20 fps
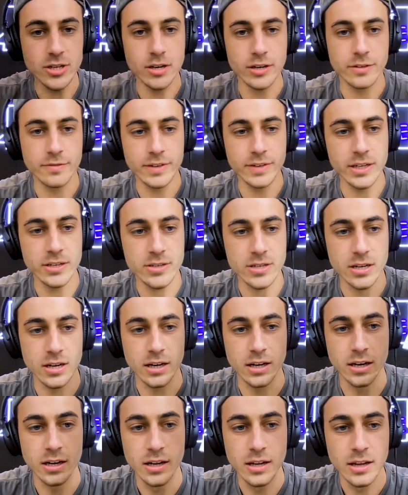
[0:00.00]
you go? Your video's
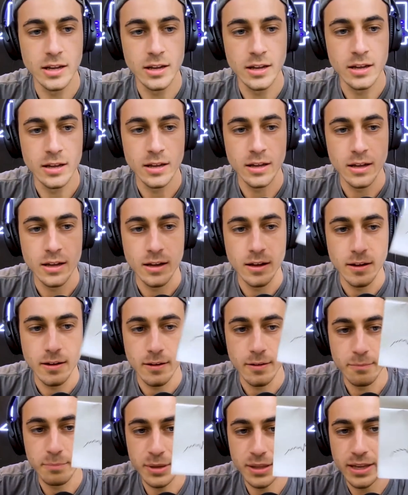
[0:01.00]
gone. I'm
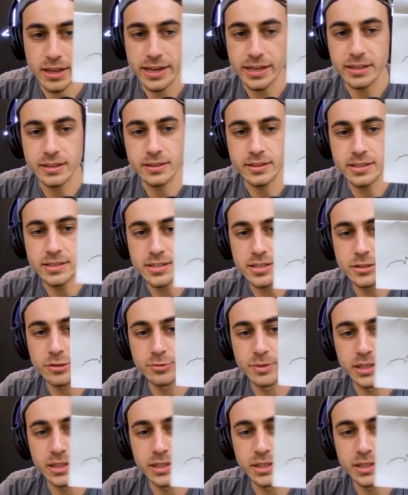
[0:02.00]
here. But like, this is